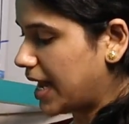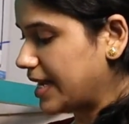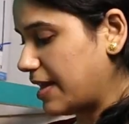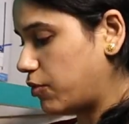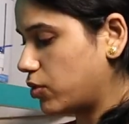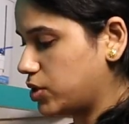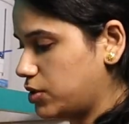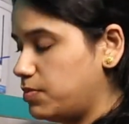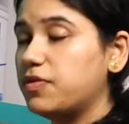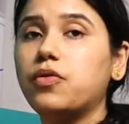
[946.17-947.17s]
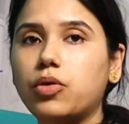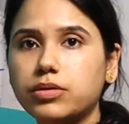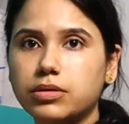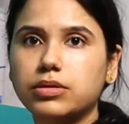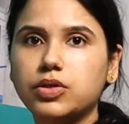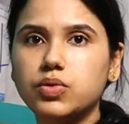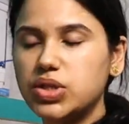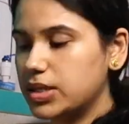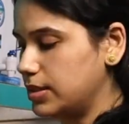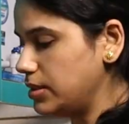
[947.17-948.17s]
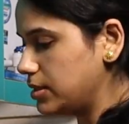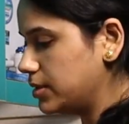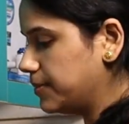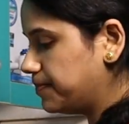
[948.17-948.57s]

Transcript: and I wash it before using it.